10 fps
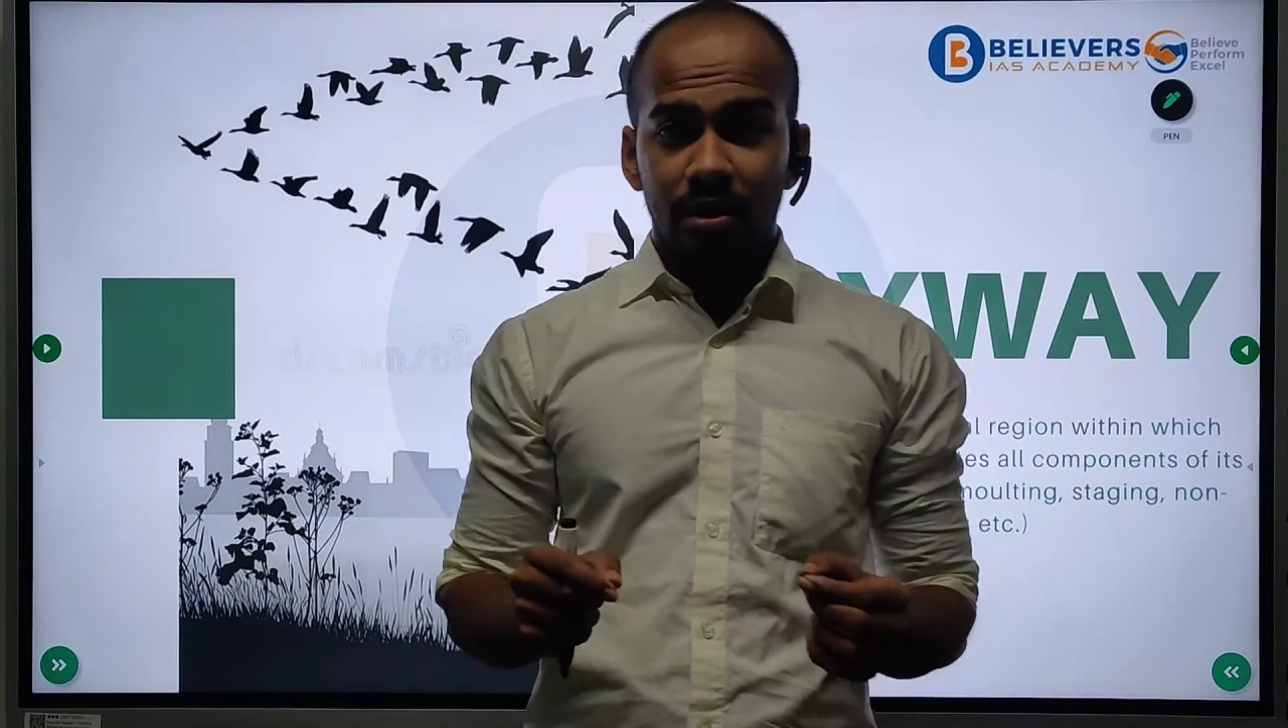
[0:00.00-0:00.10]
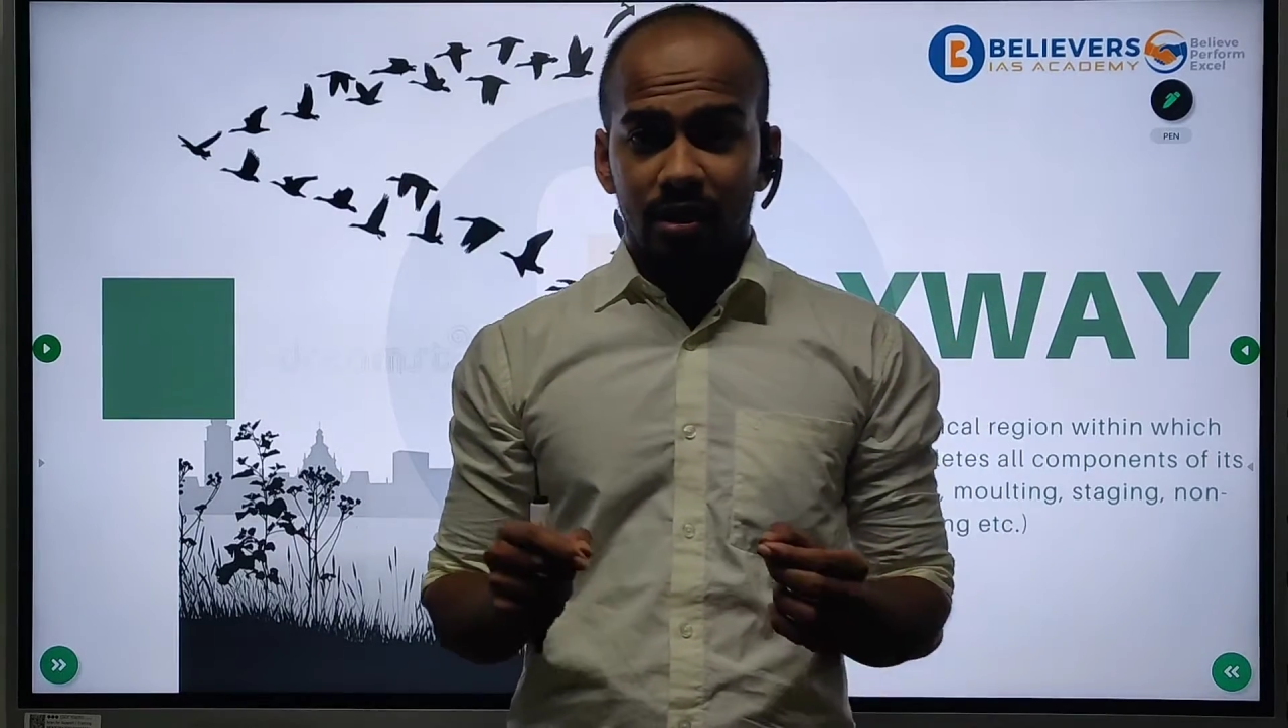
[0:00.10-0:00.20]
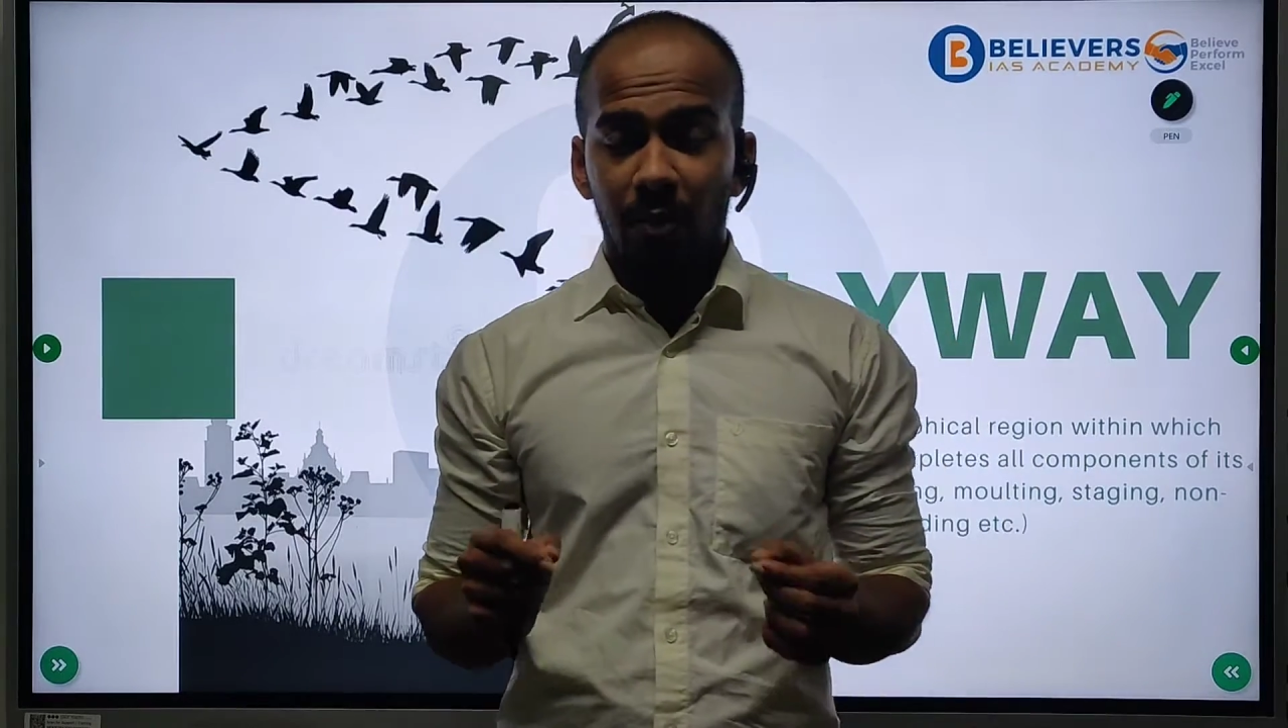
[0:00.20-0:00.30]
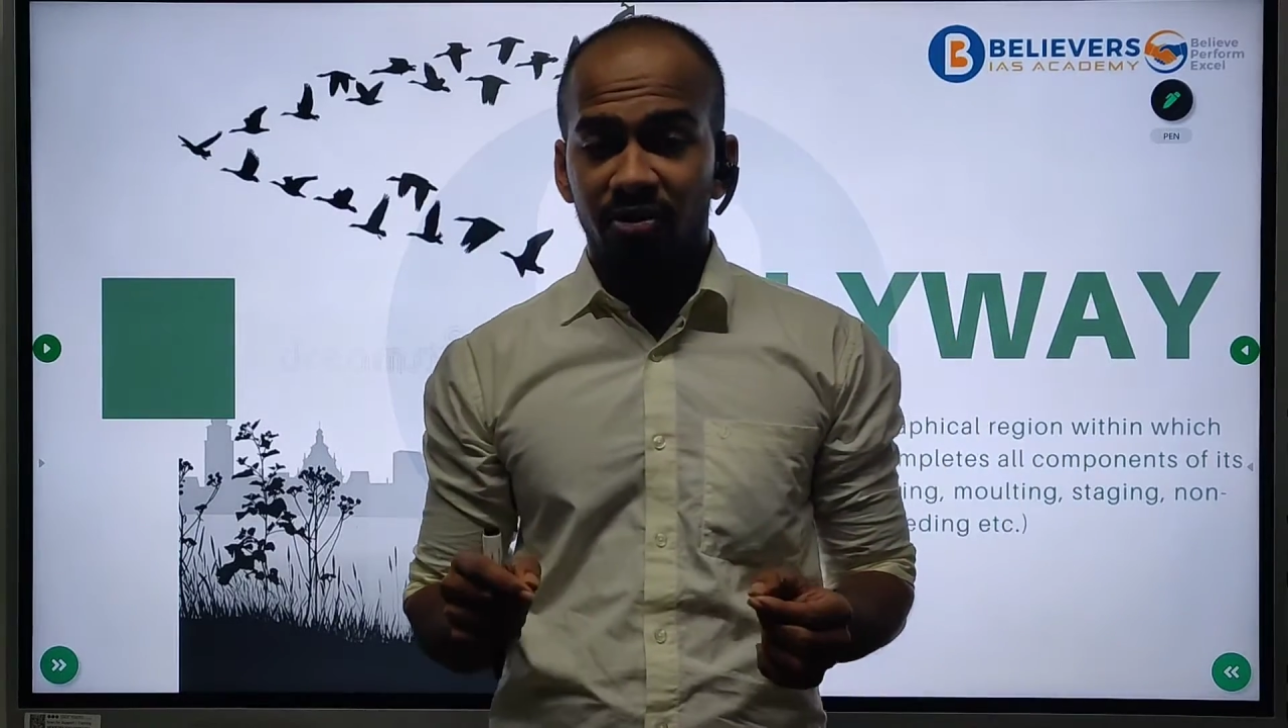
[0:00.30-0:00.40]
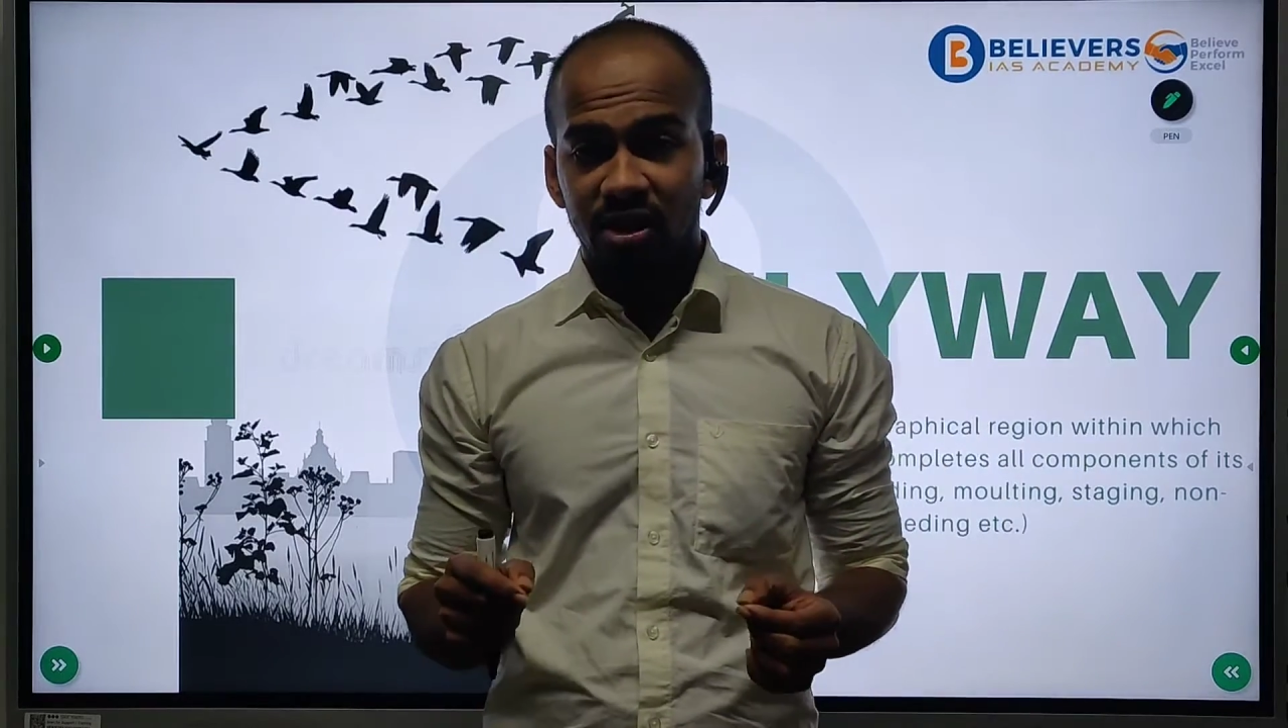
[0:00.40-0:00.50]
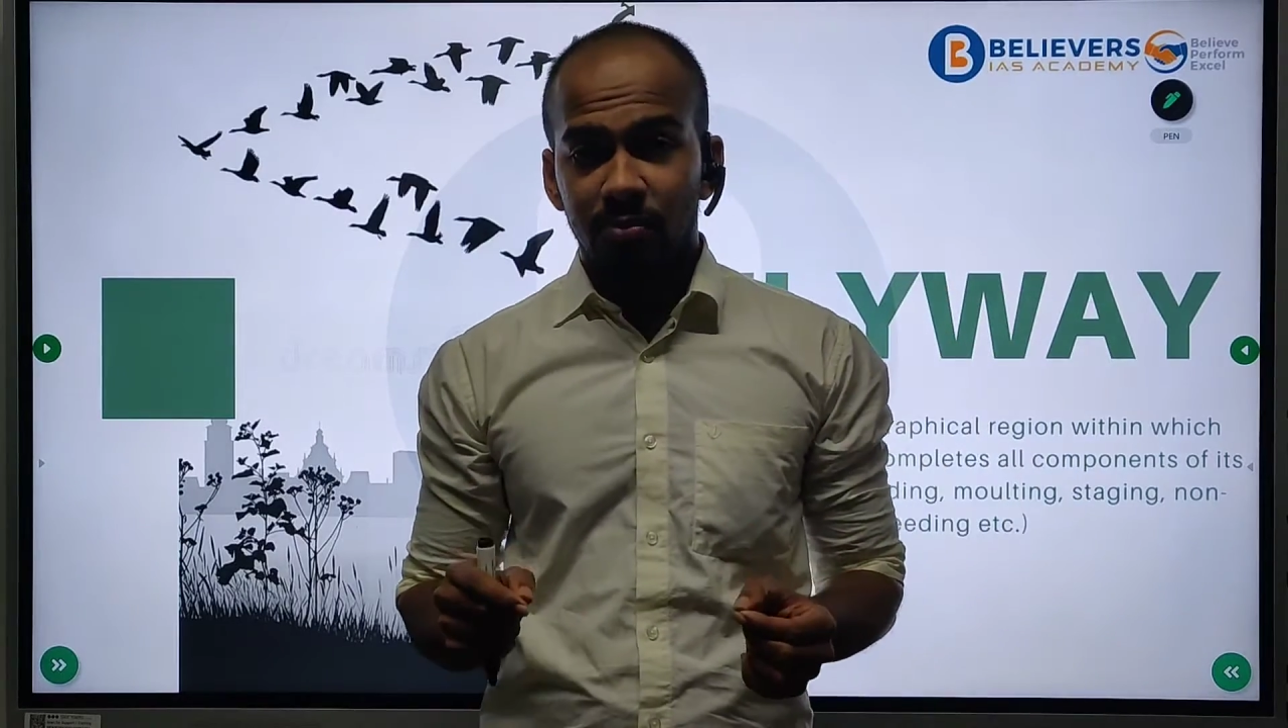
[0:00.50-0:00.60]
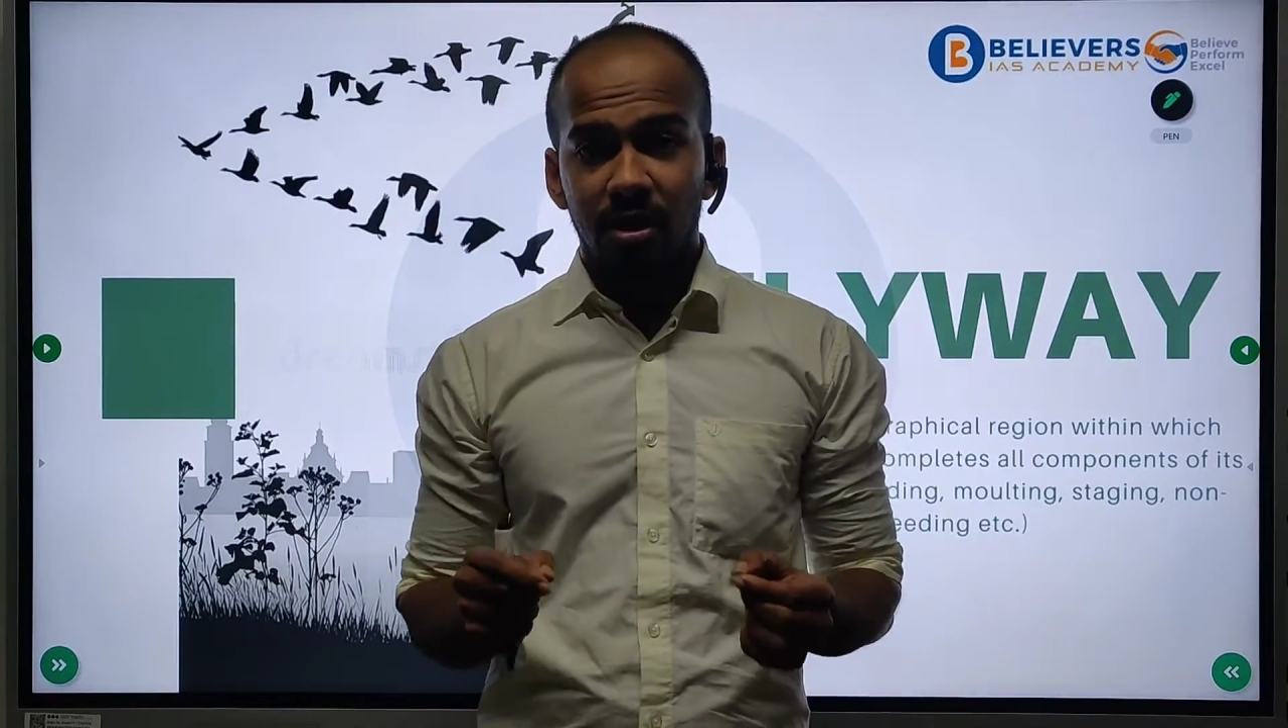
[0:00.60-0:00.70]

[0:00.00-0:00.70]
some of these